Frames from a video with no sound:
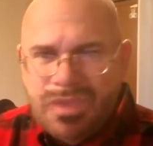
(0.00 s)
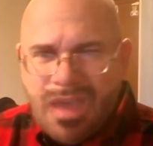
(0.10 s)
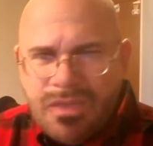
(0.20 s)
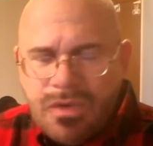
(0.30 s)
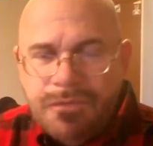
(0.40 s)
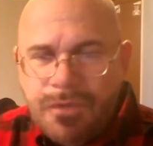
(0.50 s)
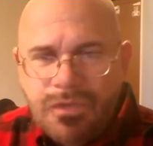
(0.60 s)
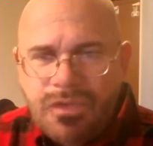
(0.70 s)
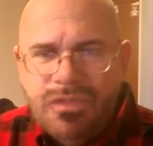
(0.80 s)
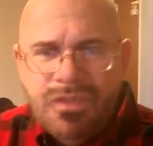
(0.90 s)
other
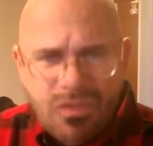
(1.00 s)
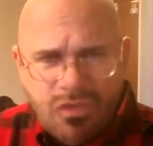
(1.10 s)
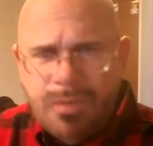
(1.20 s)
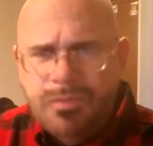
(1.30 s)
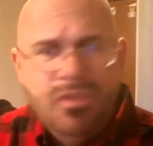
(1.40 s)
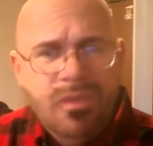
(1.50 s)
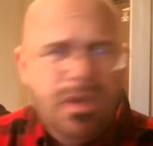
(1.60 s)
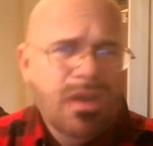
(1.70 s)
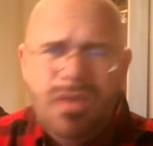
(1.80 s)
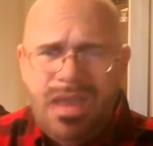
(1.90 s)
verses and scriptures that we
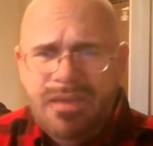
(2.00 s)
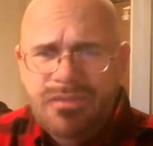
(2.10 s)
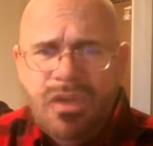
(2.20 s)
don't have.